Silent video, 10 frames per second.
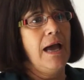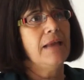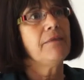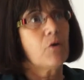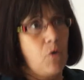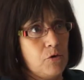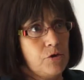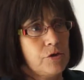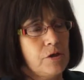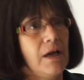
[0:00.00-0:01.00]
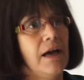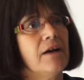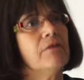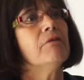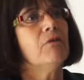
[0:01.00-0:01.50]
And the costs
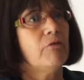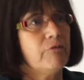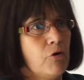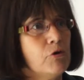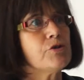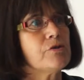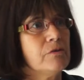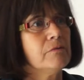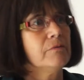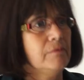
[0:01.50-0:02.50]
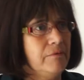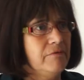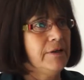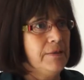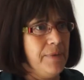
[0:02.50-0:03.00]
are, of course,
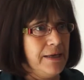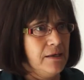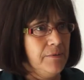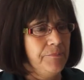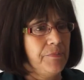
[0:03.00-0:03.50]
very big.